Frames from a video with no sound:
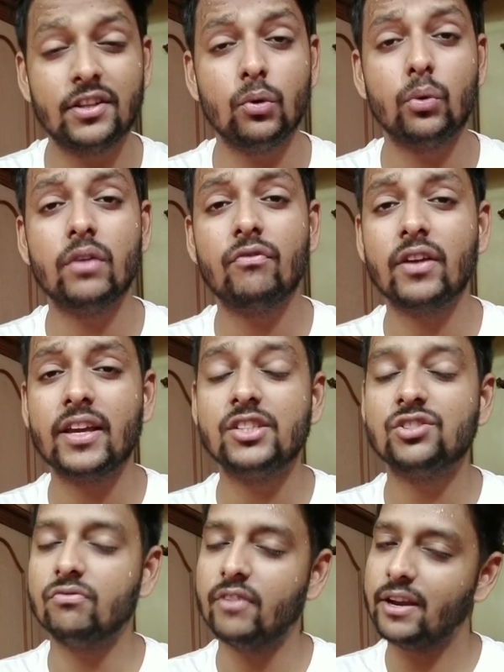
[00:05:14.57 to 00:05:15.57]

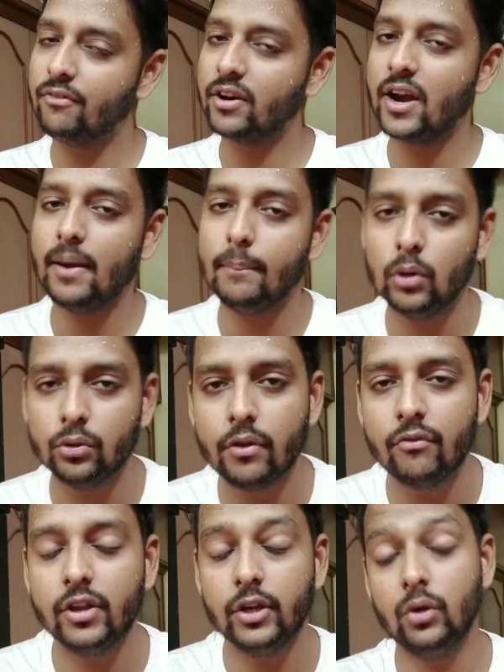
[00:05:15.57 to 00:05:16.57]
notification whenever I upload the
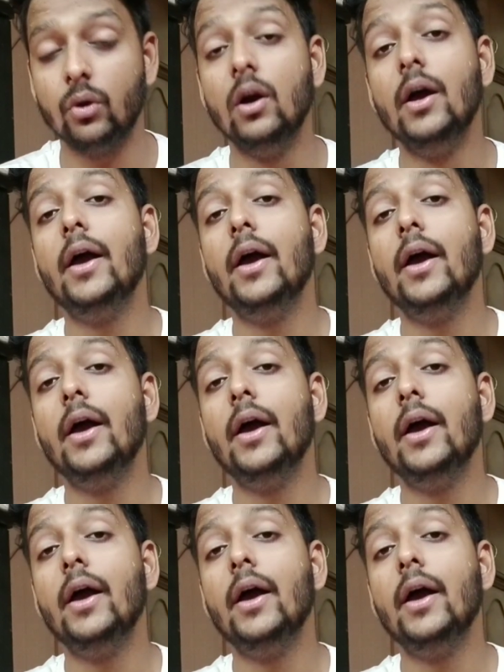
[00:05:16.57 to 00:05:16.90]
video.